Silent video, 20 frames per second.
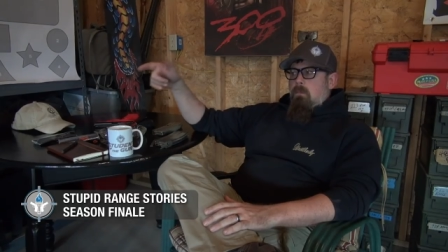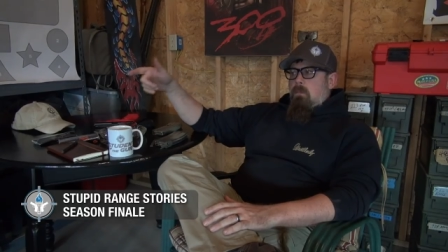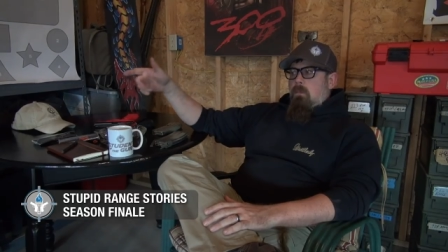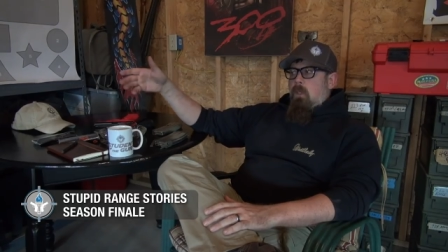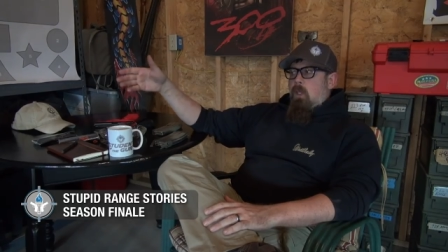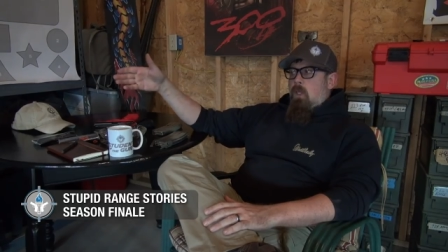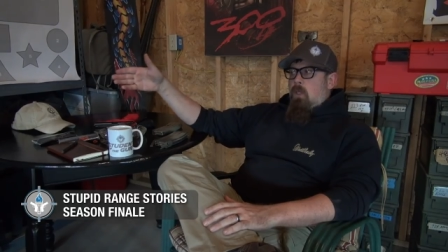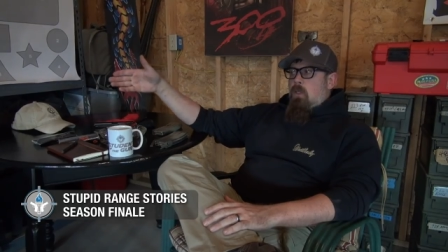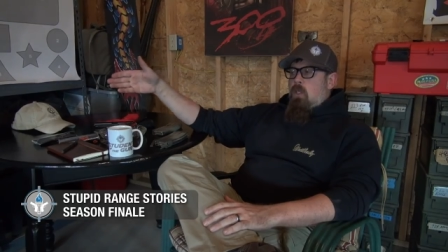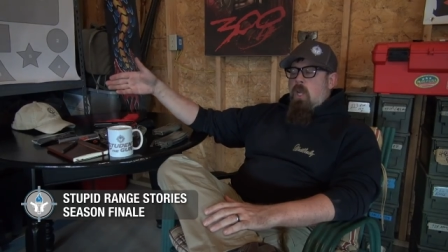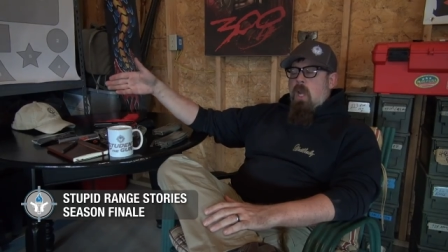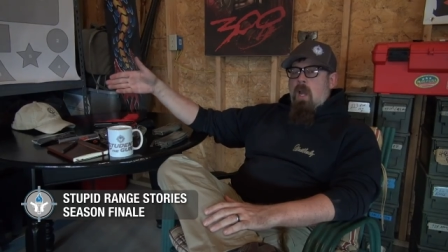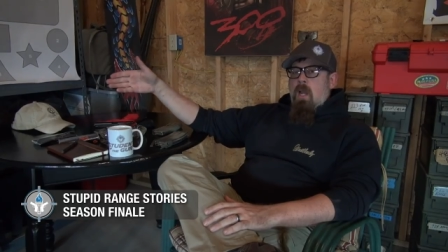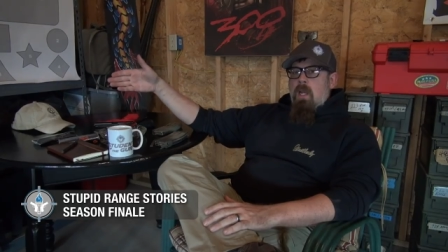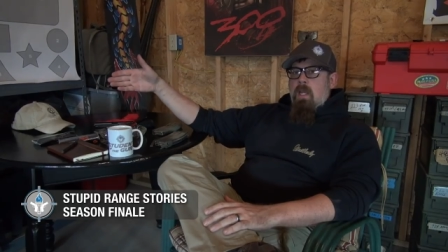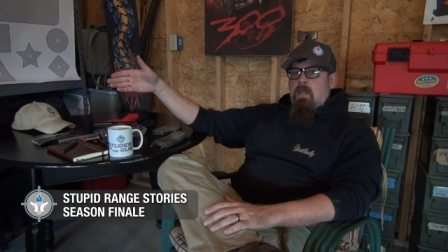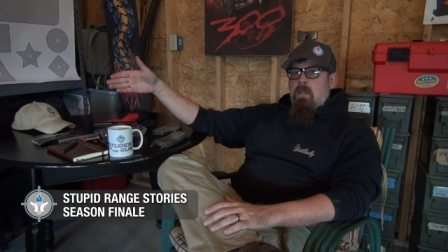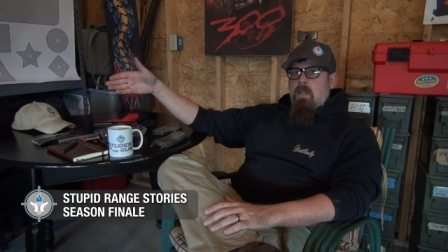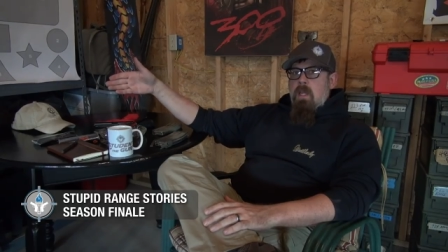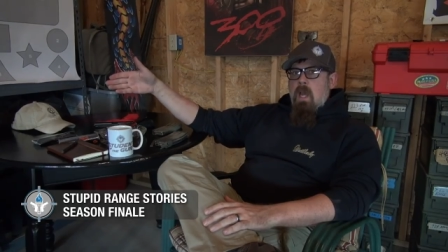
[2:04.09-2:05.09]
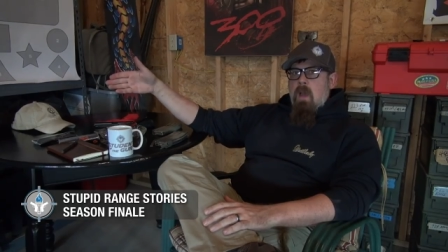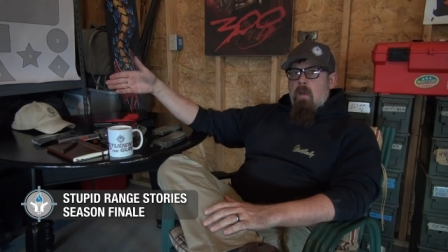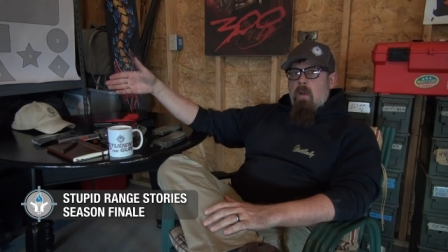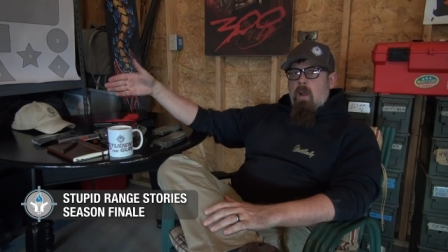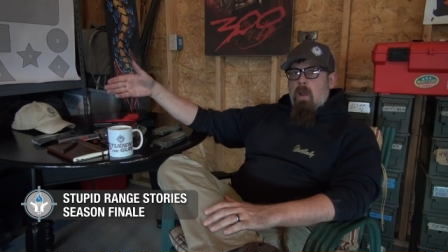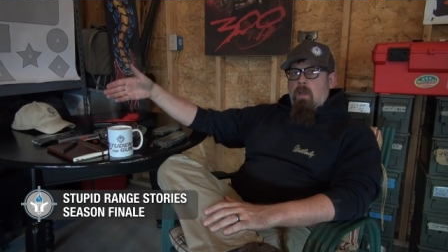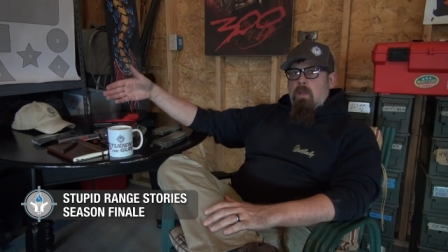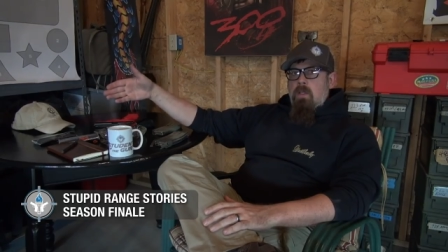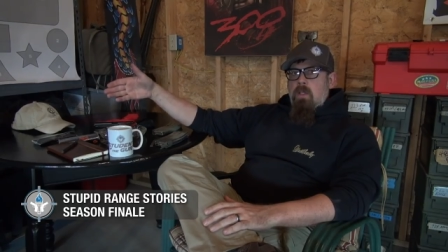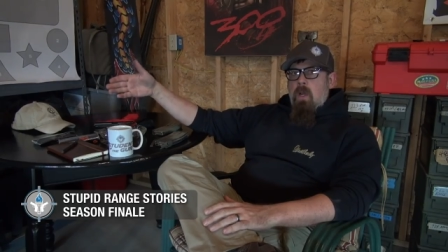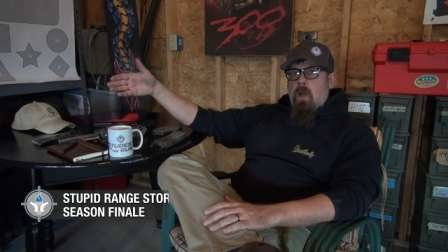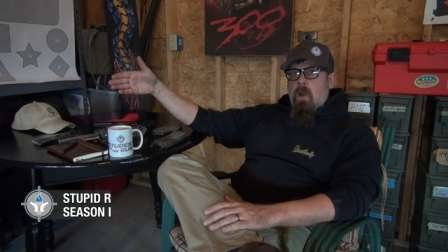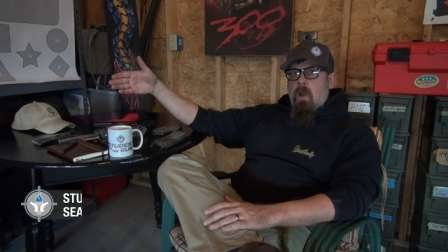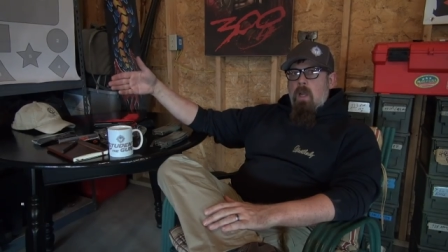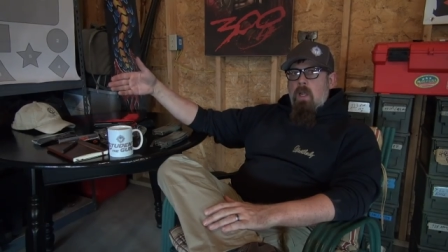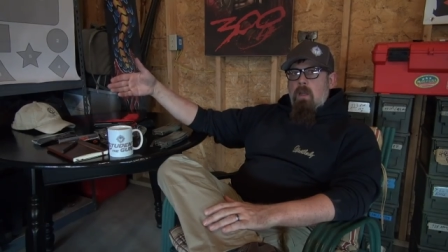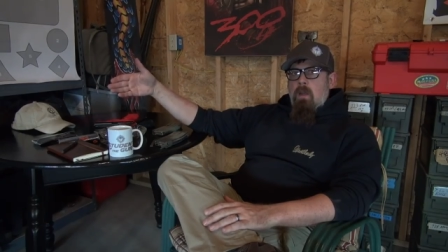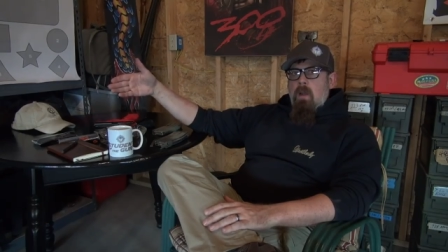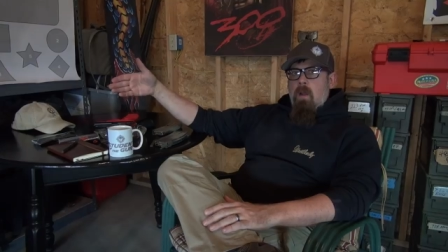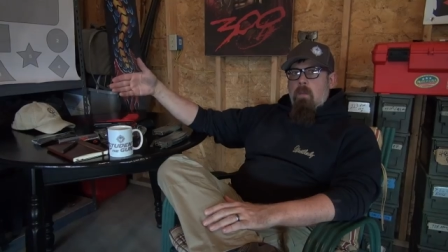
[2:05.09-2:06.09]
Little Johnny's down on
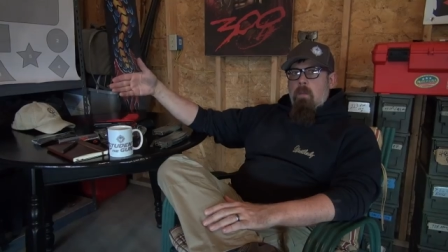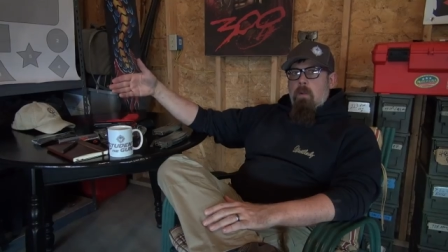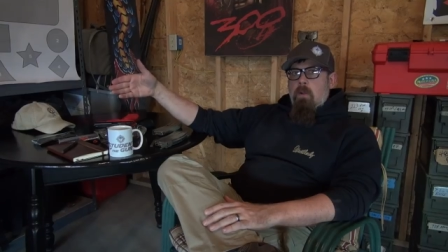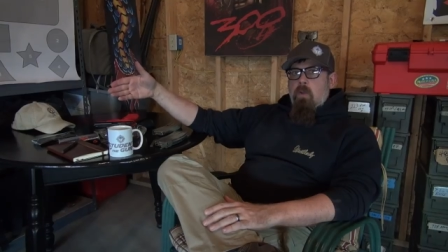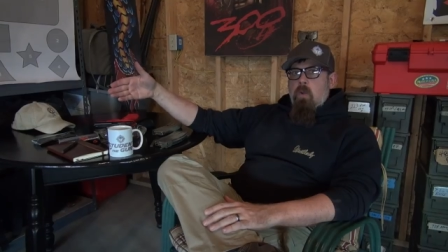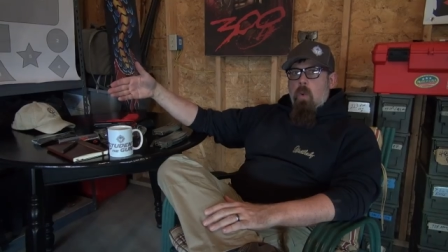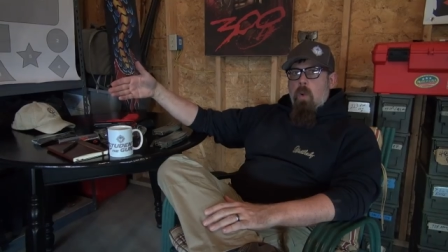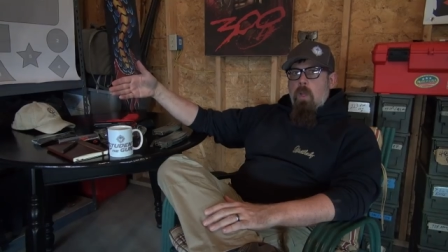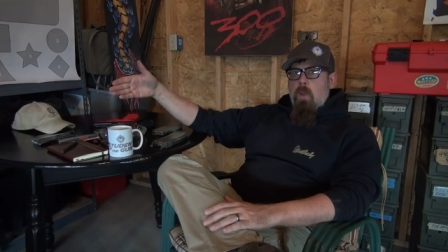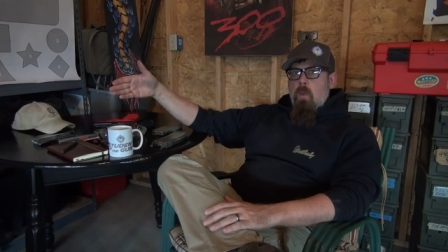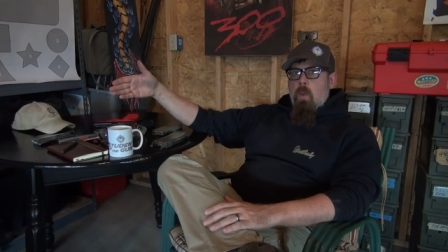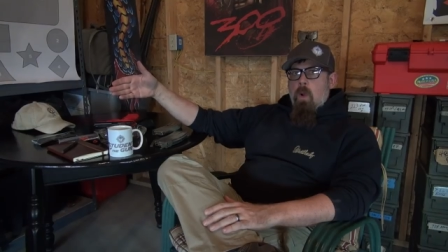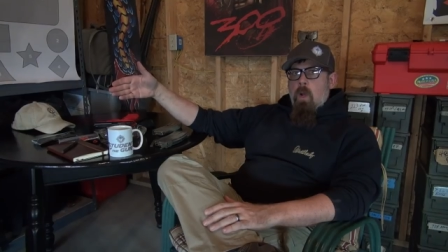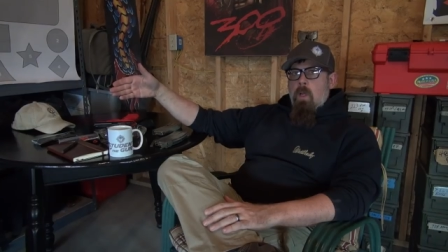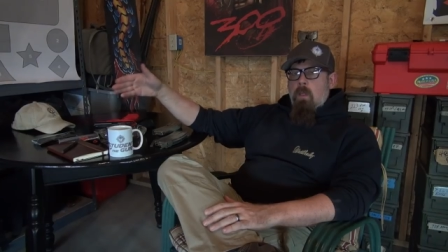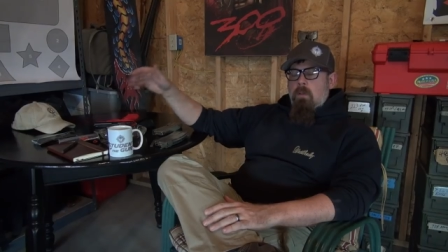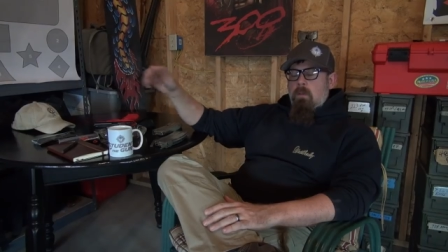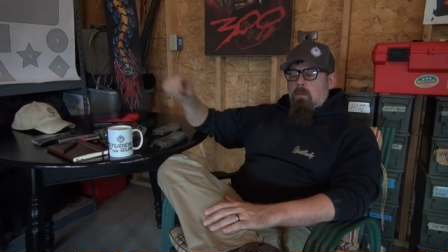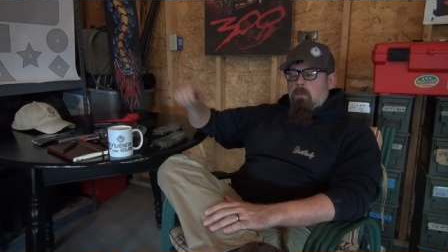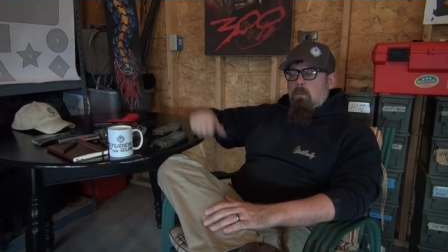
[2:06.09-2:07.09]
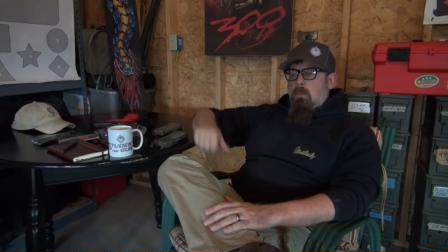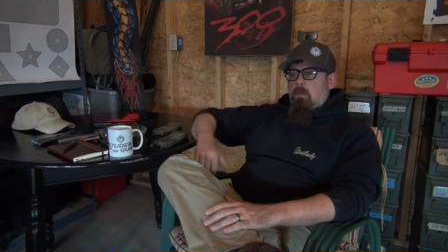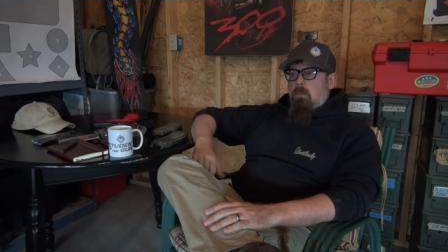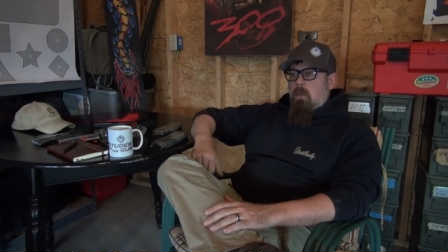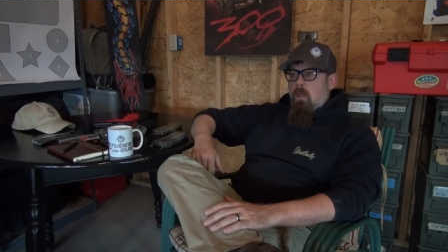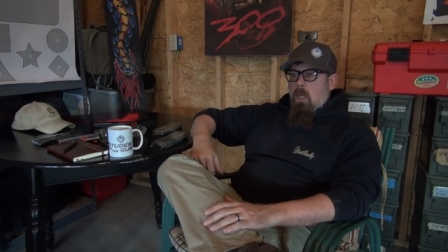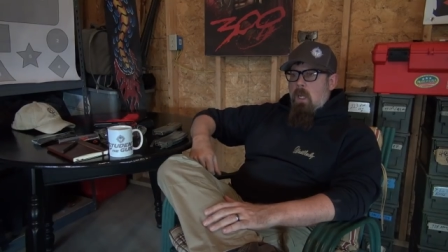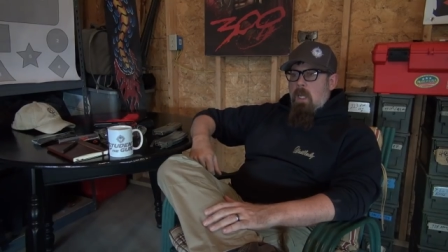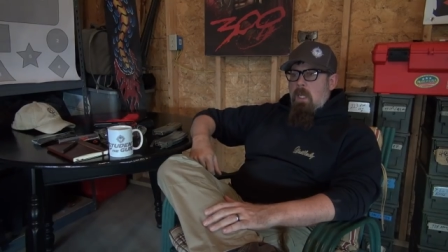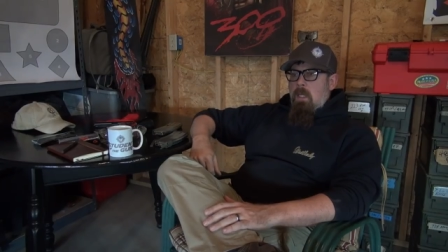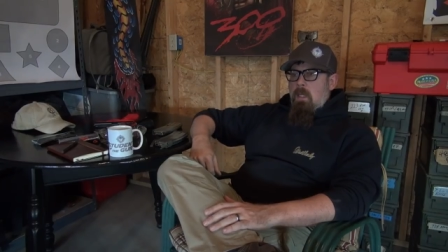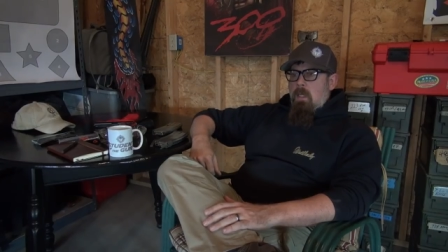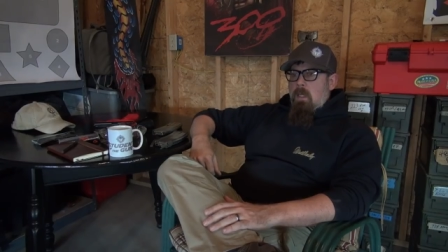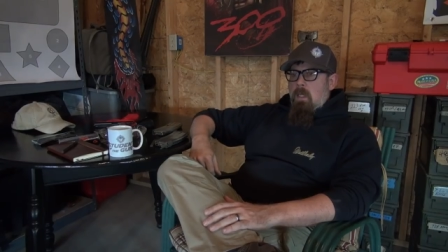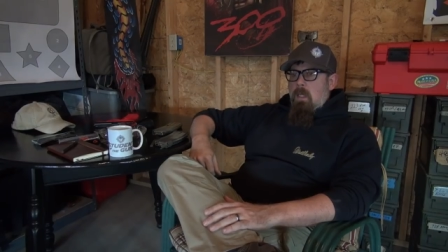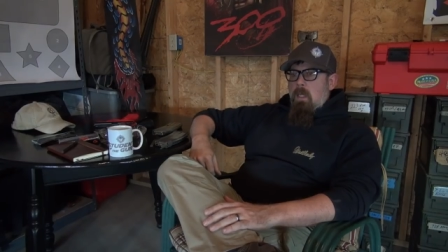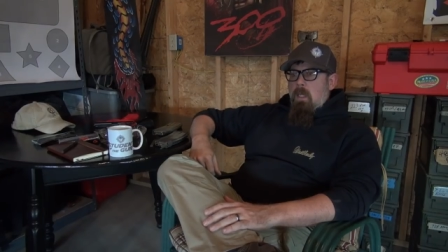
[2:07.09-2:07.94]
target number 21, right?